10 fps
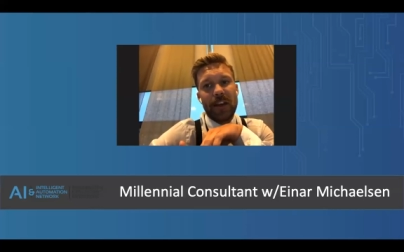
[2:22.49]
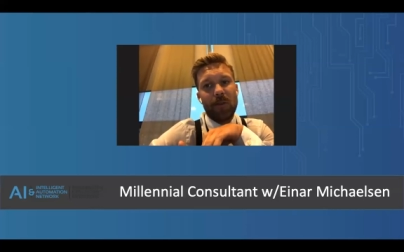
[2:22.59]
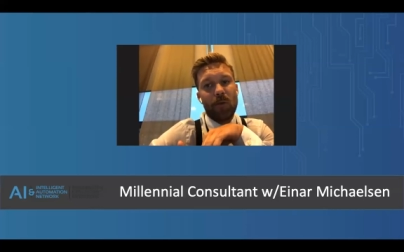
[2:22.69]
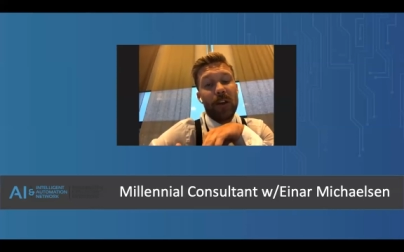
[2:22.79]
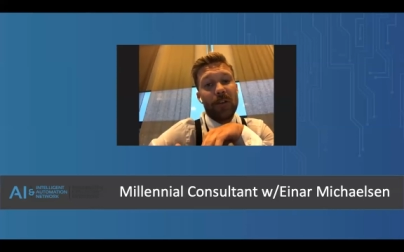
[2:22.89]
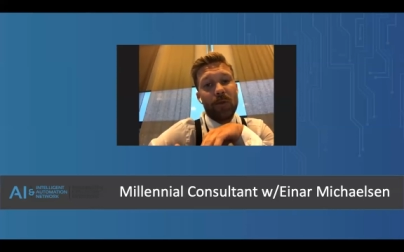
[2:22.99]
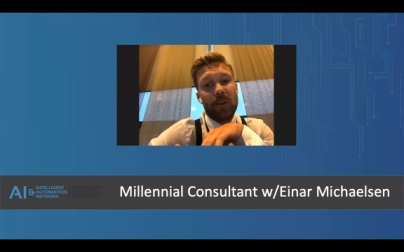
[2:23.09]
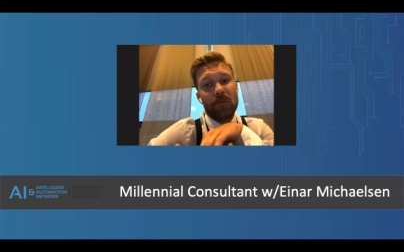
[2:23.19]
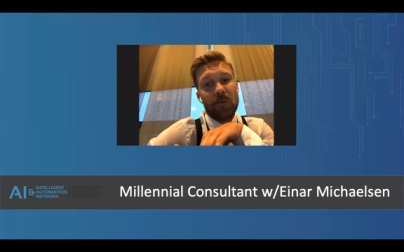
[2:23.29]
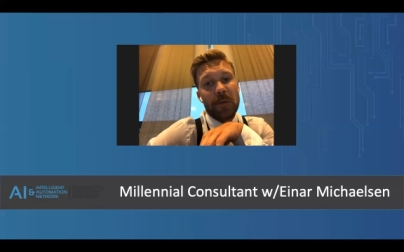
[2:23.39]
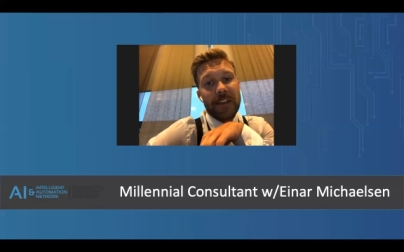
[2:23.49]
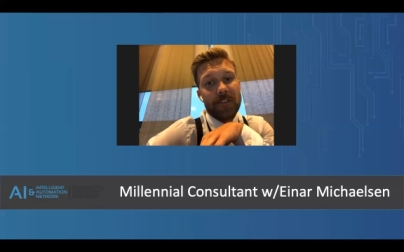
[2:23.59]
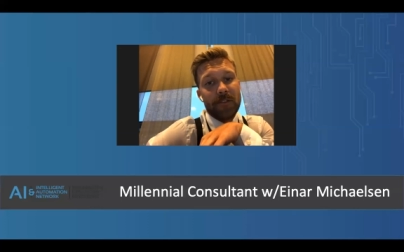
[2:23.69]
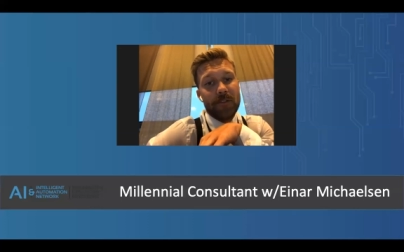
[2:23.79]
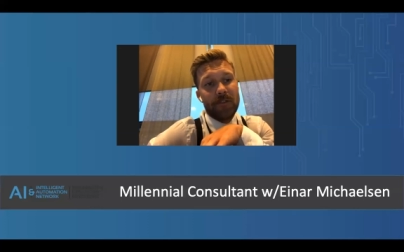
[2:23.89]
One would be
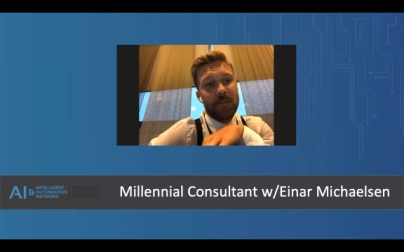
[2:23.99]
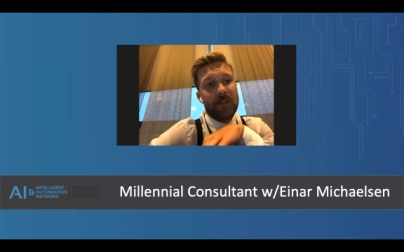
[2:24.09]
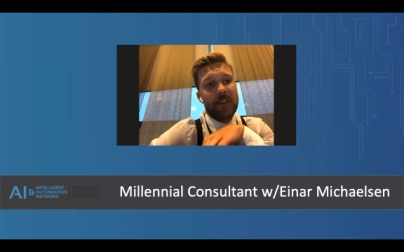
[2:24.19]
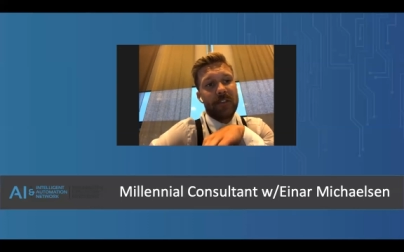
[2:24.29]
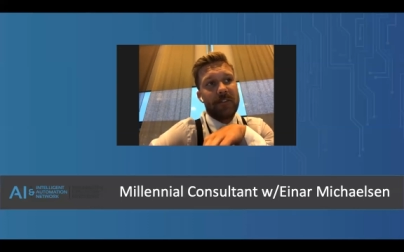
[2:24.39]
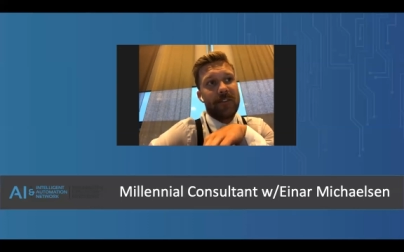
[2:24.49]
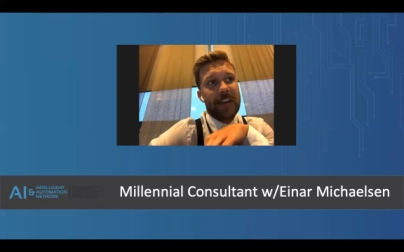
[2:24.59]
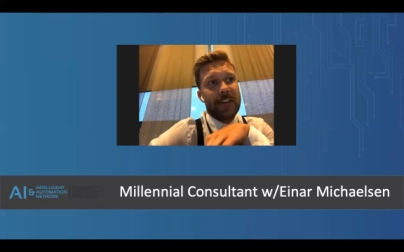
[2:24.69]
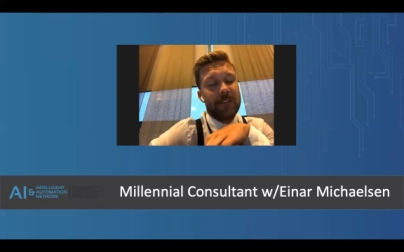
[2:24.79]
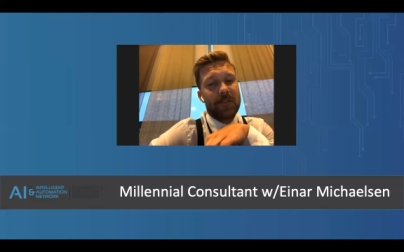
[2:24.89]
to kind of invite